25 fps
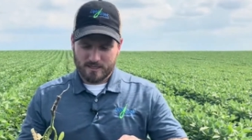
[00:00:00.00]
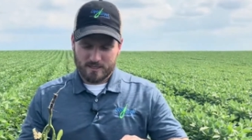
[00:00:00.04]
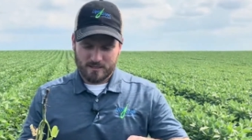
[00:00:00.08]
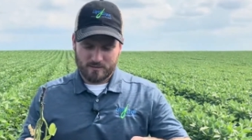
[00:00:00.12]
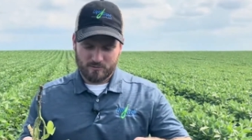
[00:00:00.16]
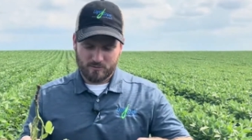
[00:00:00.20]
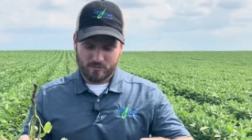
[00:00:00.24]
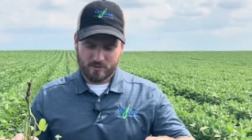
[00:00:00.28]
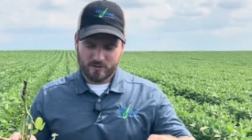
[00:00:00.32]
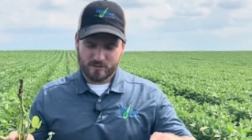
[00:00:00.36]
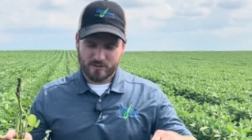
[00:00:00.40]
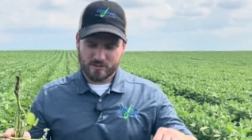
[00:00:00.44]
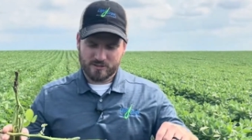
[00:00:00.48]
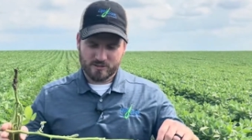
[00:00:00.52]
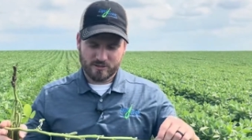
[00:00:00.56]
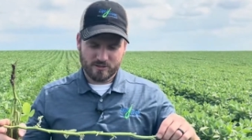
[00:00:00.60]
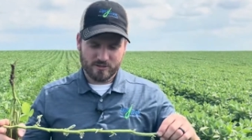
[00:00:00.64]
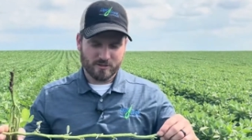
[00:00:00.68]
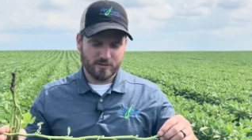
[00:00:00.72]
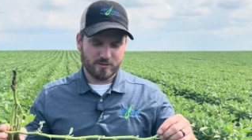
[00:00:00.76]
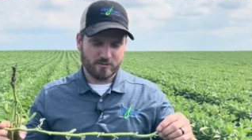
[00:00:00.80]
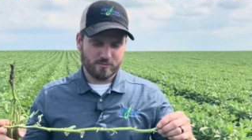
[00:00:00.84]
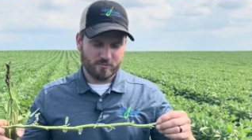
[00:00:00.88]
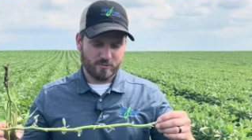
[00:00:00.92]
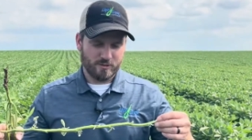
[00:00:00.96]
And we're going to
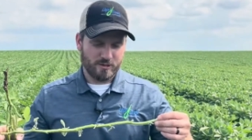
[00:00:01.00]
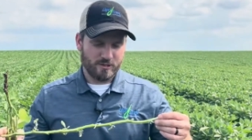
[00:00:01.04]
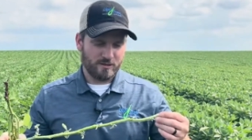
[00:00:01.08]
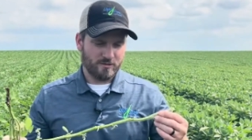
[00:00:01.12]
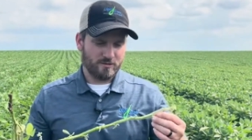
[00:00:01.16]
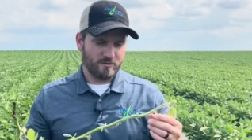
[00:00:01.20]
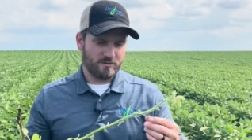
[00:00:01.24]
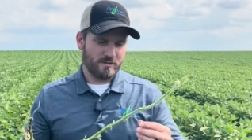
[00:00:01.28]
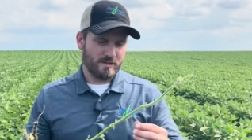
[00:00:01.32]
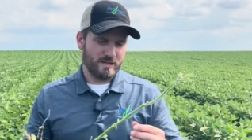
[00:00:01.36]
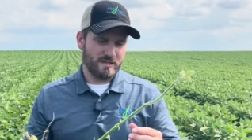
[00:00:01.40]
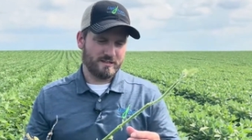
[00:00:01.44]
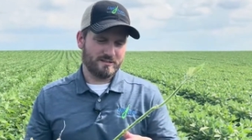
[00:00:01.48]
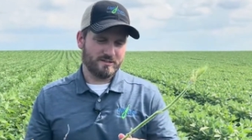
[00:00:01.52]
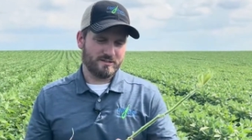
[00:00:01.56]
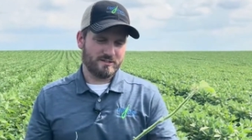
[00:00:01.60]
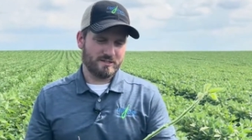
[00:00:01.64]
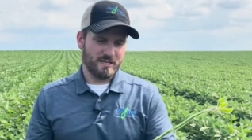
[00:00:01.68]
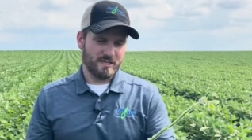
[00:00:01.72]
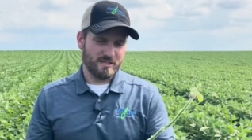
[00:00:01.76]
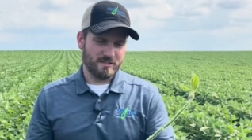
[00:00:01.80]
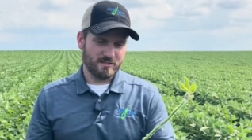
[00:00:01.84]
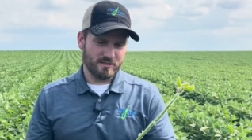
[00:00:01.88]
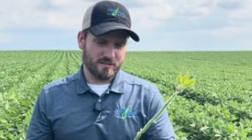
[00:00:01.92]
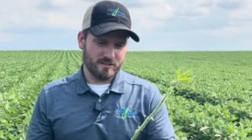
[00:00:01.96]
start with that
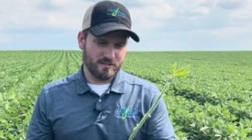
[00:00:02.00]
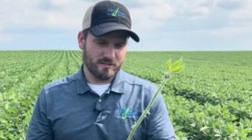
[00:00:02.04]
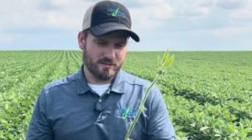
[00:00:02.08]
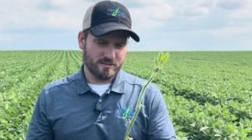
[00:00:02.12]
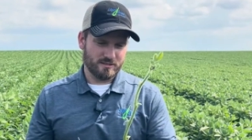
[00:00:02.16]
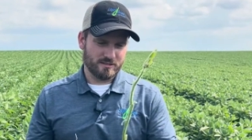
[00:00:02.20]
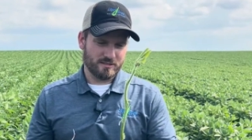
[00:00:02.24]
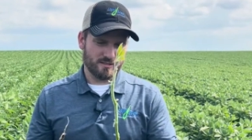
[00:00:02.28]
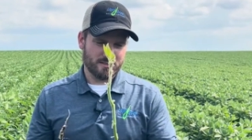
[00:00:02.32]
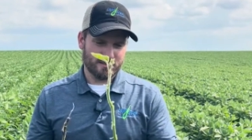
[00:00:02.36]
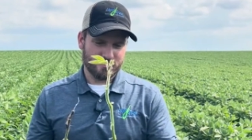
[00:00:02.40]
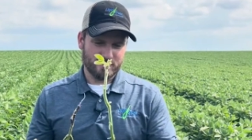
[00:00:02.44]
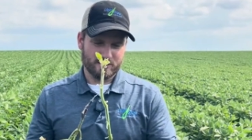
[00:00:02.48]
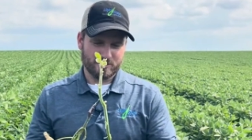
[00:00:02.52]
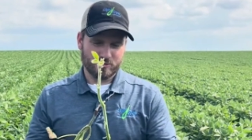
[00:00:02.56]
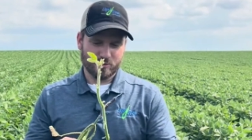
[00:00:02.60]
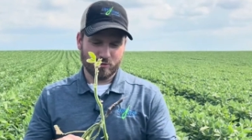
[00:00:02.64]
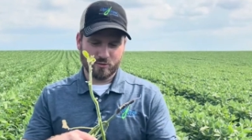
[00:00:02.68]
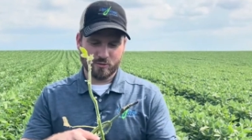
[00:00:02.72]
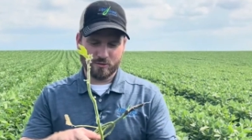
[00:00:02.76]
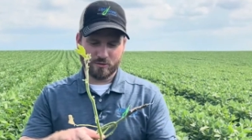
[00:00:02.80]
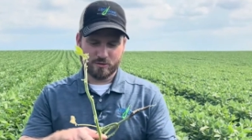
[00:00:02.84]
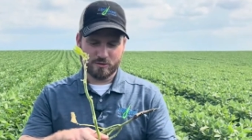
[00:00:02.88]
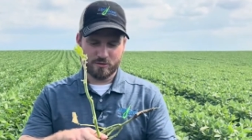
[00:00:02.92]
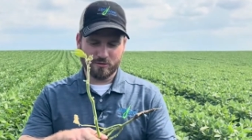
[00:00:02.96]
staging that's uh,
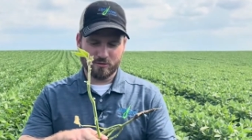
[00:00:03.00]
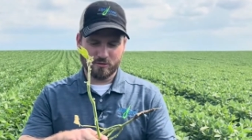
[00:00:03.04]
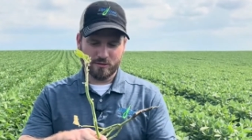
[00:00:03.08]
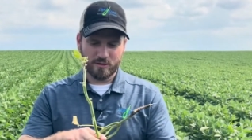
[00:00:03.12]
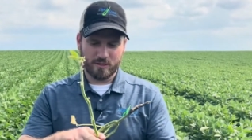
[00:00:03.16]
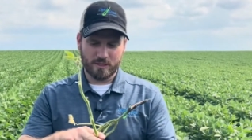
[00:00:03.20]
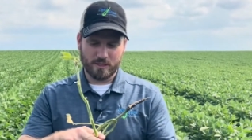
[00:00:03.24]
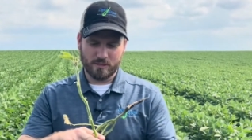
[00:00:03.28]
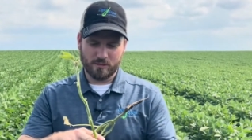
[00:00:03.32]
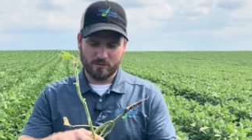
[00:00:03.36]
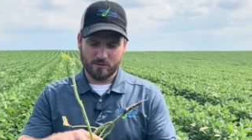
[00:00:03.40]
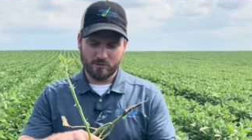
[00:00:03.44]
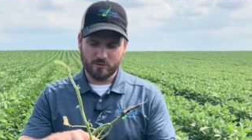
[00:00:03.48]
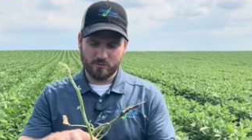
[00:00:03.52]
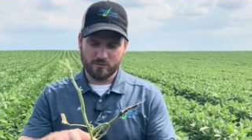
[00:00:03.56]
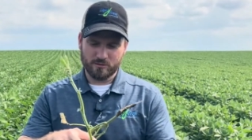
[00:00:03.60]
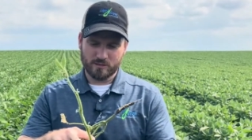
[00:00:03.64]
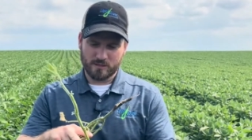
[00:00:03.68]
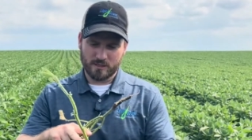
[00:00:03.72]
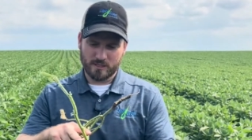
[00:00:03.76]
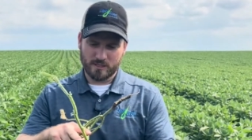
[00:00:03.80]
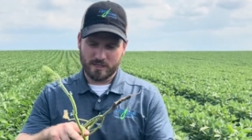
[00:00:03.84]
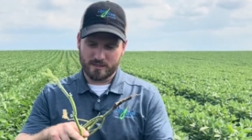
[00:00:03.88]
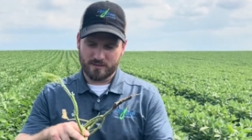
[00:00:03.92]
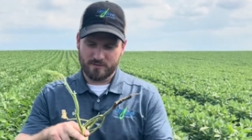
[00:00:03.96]
so critical and eludes
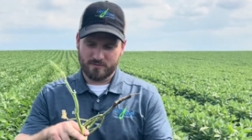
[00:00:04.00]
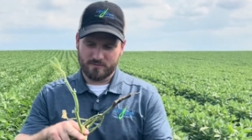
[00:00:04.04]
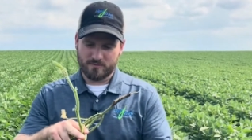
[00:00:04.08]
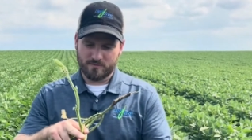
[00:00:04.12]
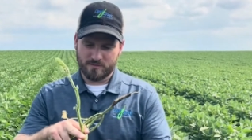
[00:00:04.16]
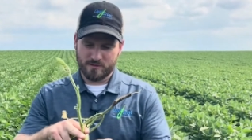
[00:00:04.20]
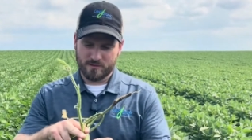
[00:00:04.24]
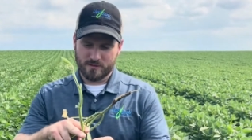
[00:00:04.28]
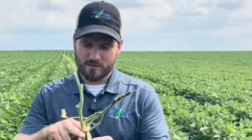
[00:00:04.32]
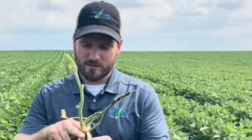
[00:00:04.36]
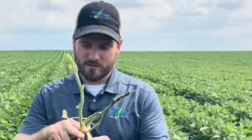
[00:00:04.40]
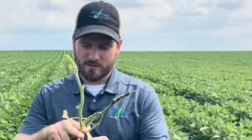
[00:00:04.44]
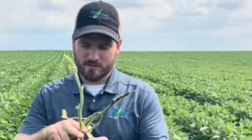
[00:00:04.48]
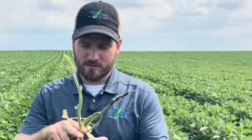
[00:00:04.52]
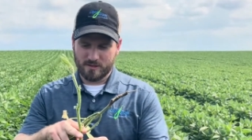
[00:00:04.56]
a lot of uh,